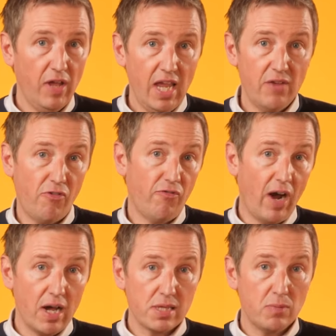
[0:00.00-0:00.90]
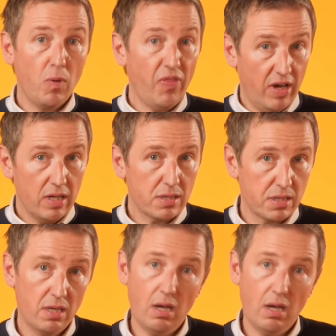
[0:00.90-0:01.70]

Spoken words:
if revising with us